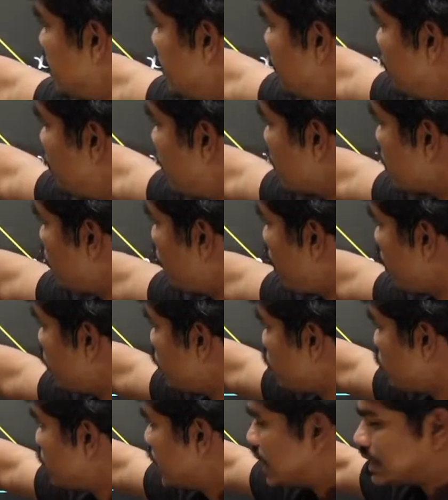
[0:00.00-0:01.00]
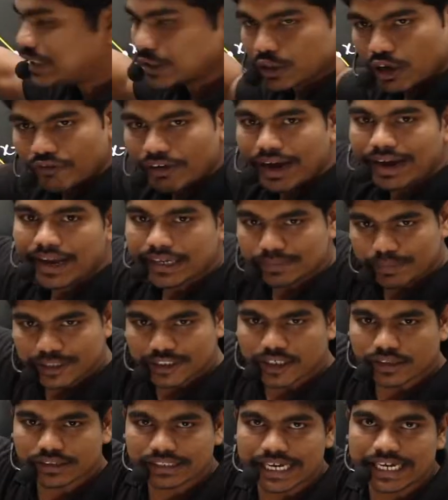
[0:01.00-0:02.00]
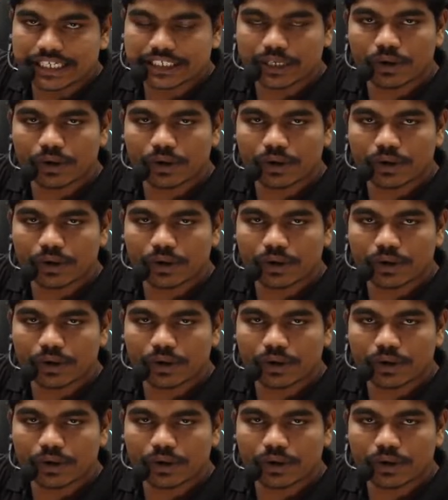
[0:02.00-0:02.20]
but 1 to 2 dash is of higher pressure range.